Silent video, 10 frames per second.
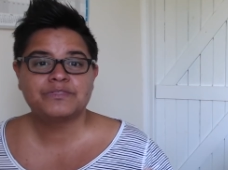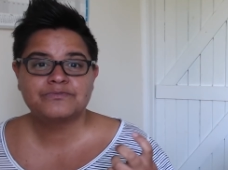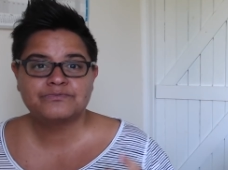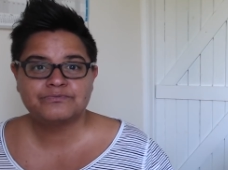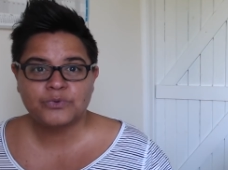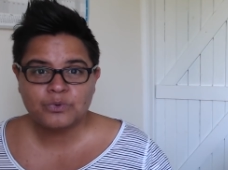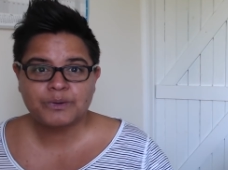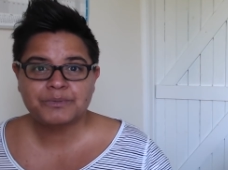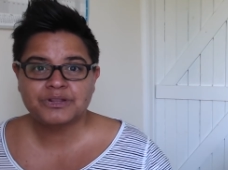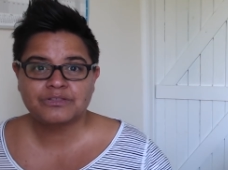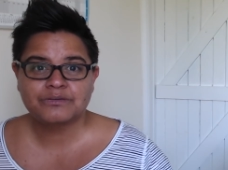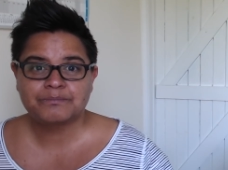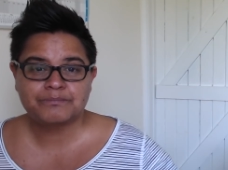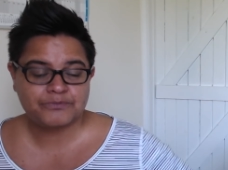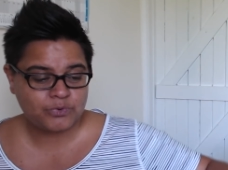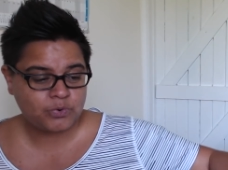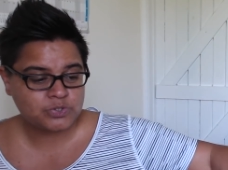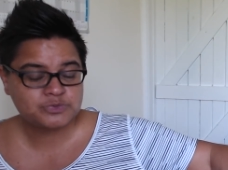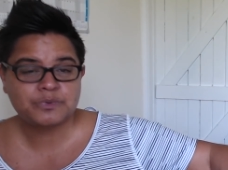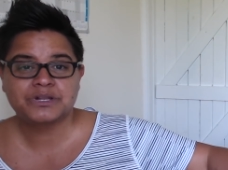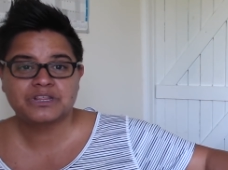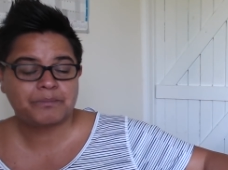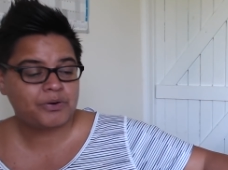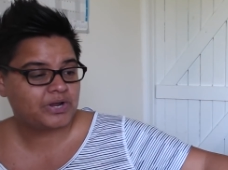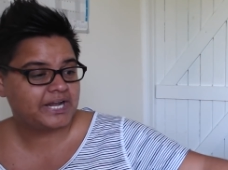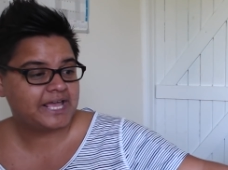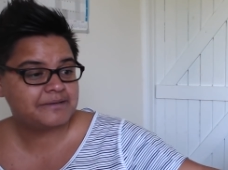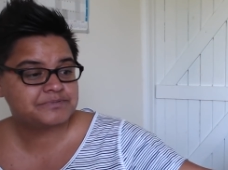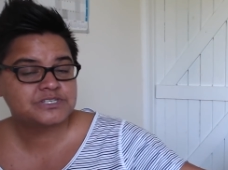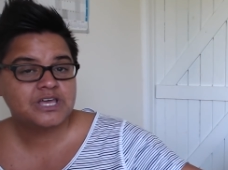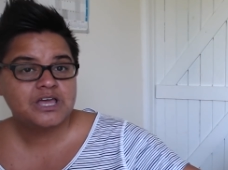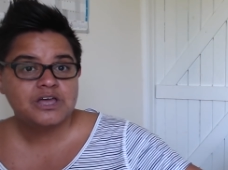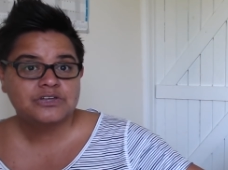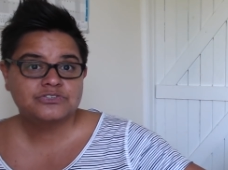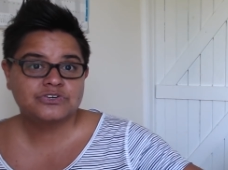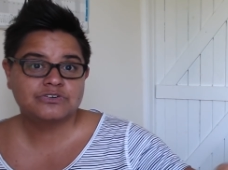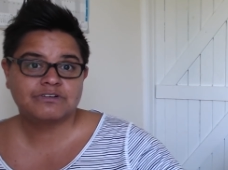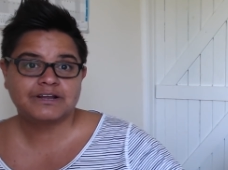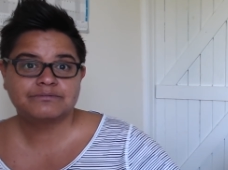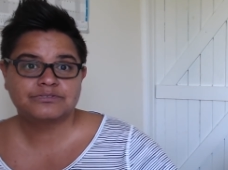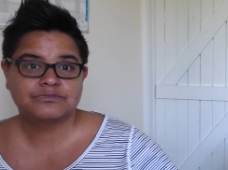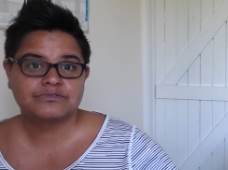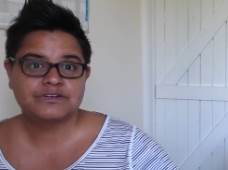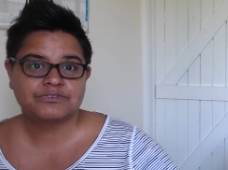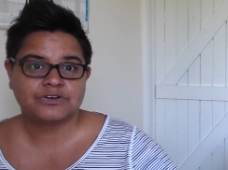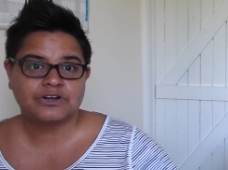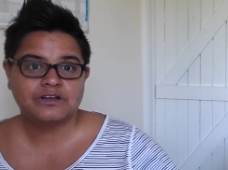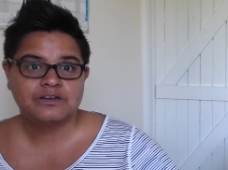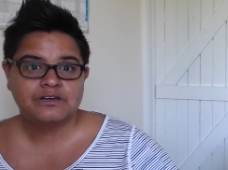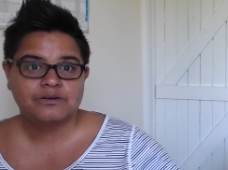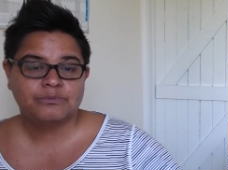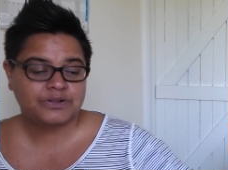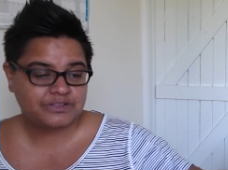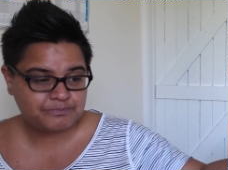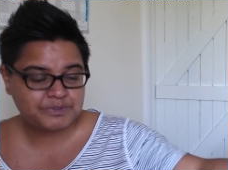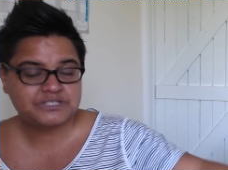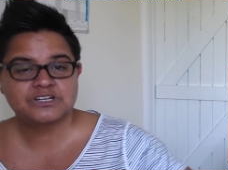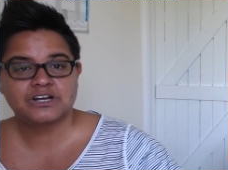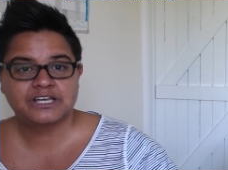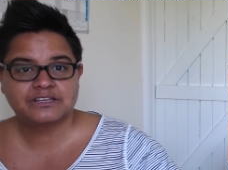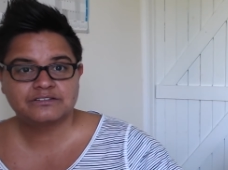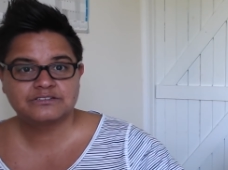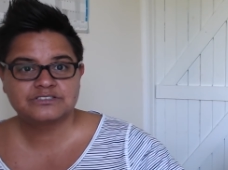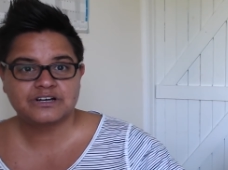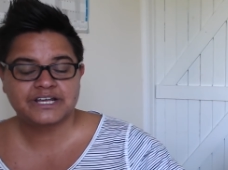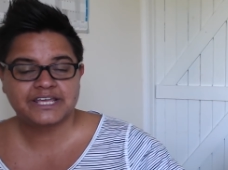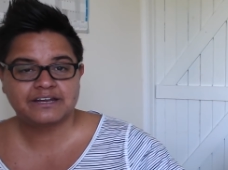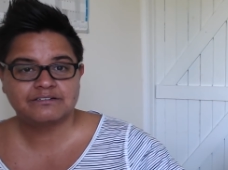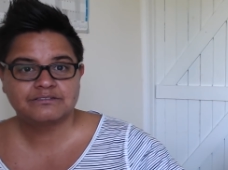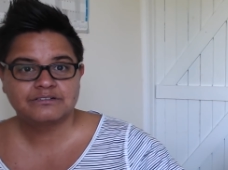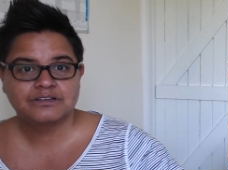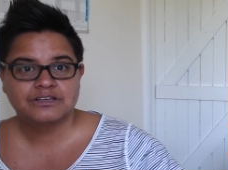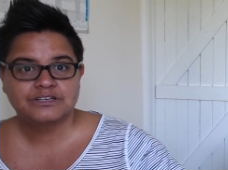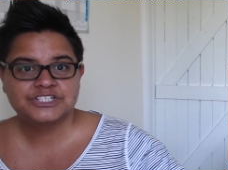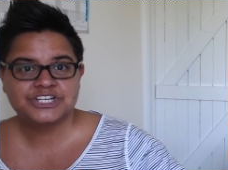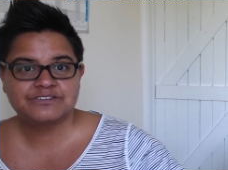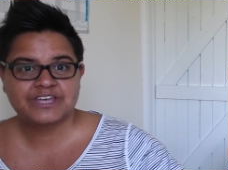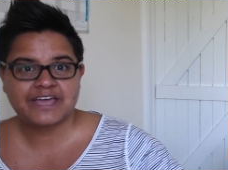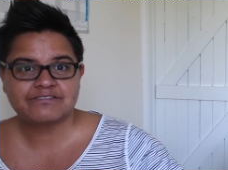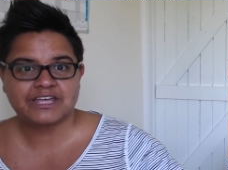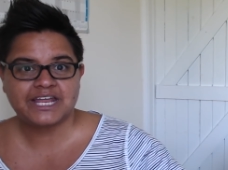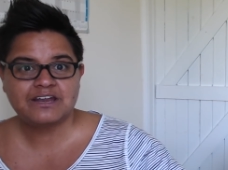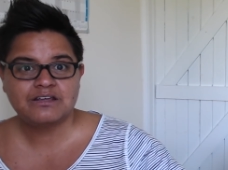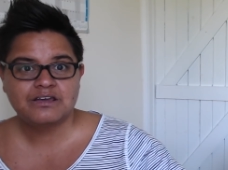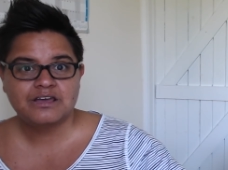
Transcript: the four women of the four horsewomen of the apocalypse turn round from the river where they've been dunk, dunking Chief Kevin,